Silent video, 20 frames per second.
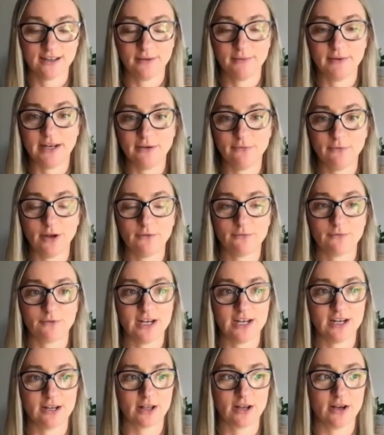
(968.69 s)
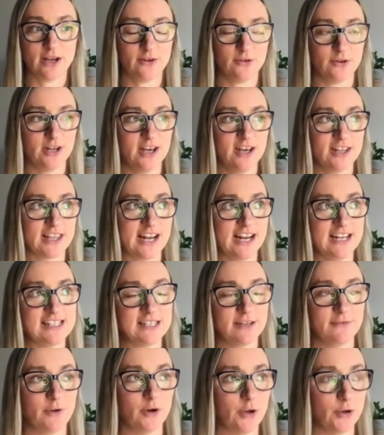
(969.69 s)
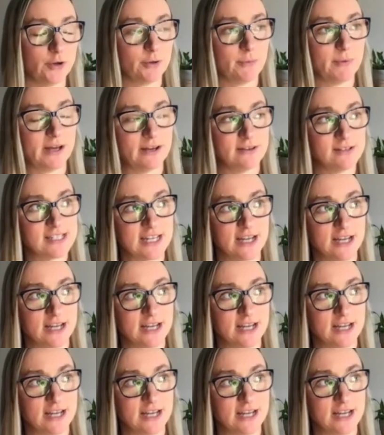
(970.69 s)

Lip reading: I mean, I've written on Earth Collective a lot about